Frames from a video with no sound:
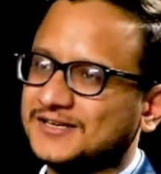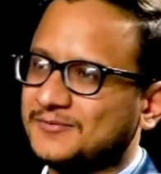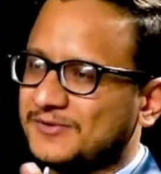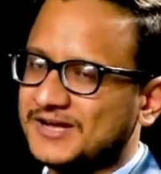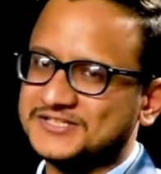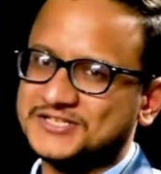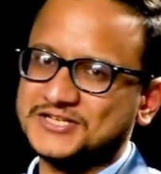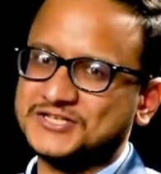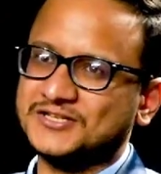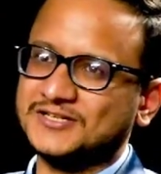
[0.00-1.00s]

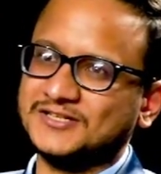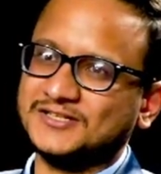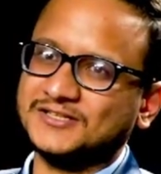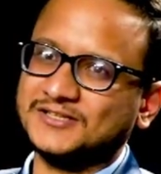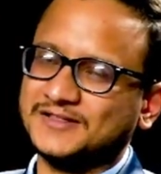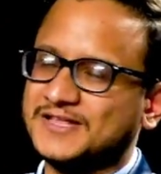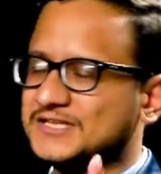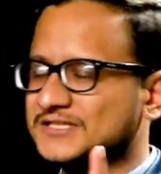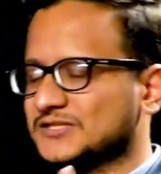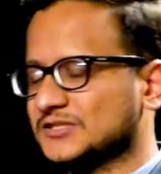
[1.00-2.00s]
compliances, the
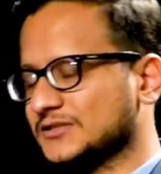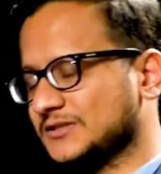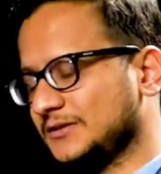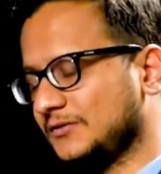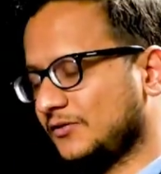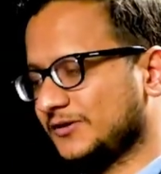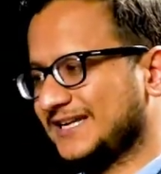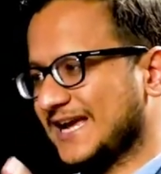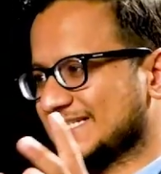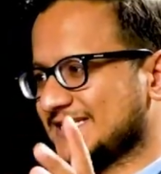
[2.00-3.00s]
things or
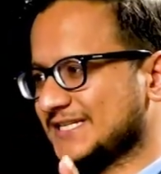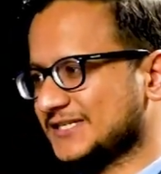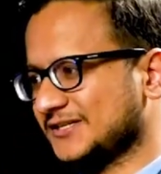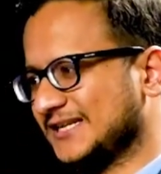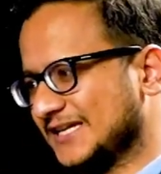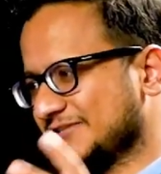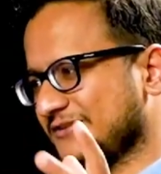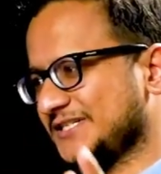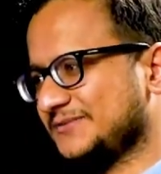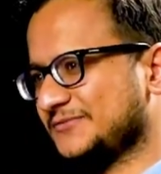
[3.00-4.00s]
taxes, the tax
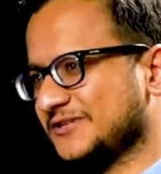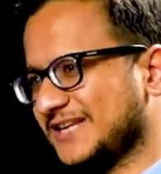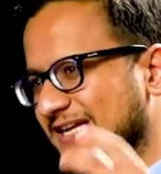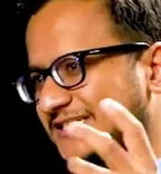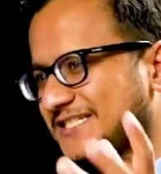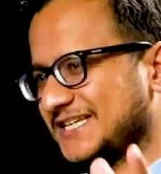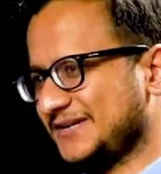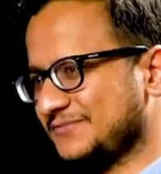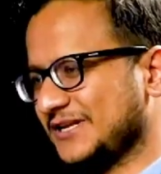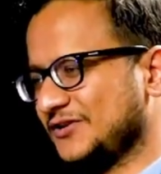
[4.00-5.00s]
regime, the tax
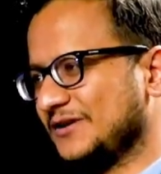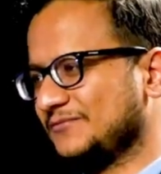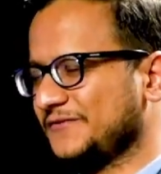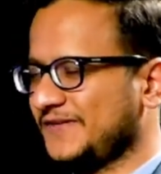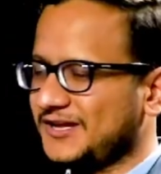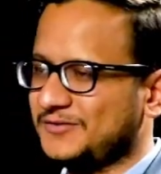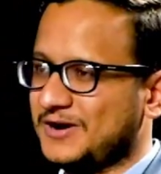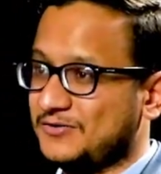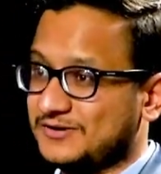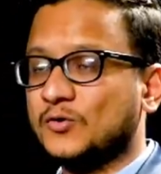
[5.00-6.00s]
schemes that you have to think
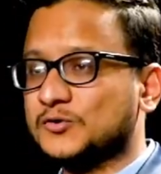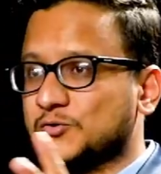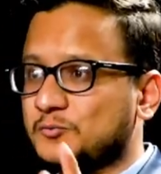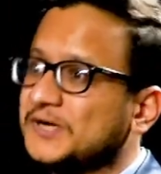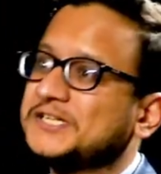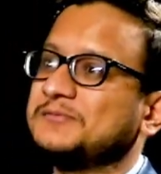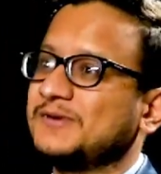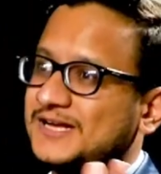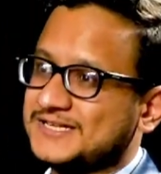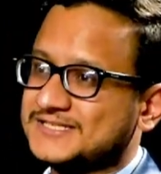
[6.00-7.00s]
about also
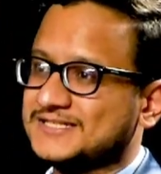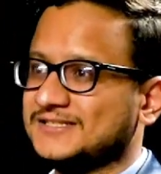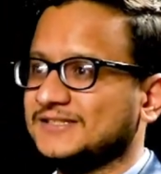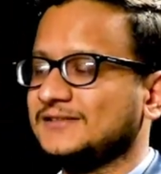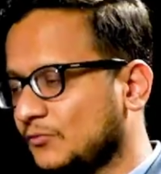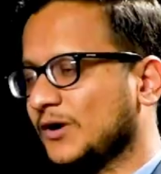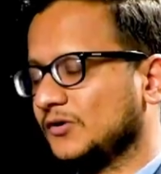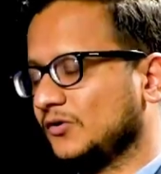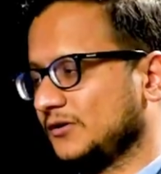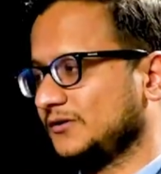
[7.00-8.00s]
multiplies quite a
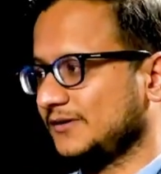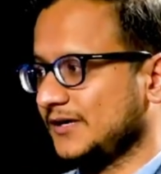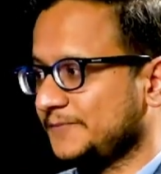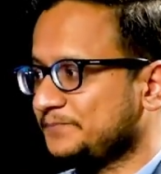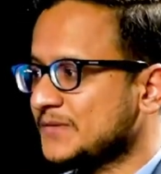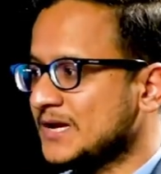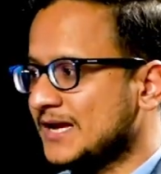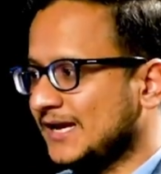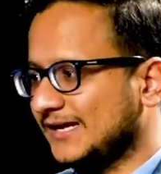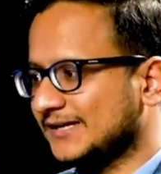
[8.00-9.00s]
lot, right?
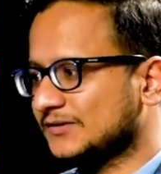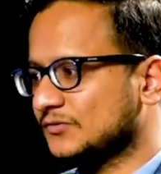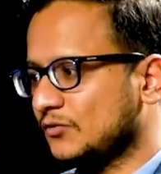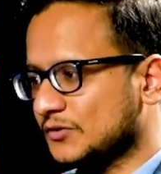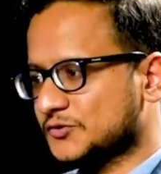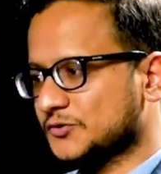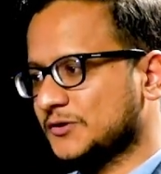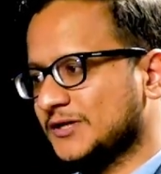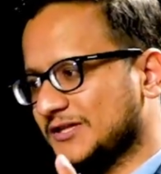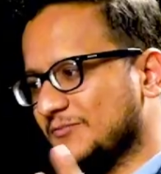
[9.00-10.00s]
And
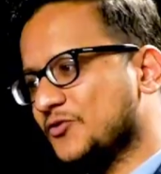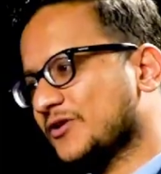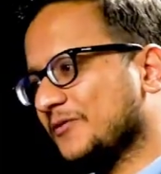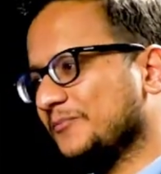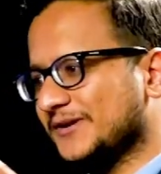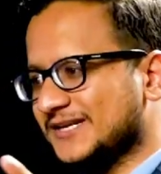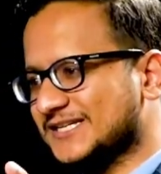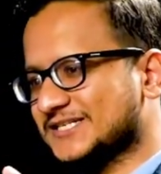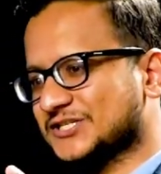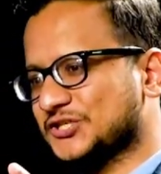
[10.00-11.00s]
also, the more
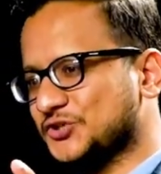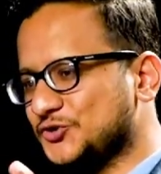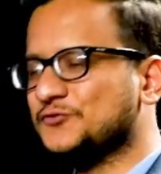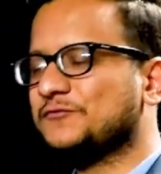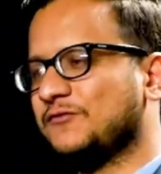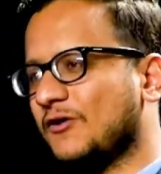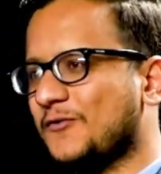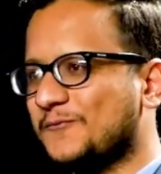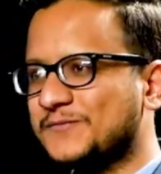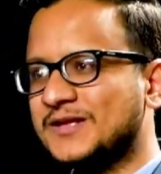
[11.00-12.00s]
companies you
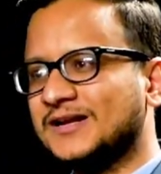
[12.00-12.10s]
form,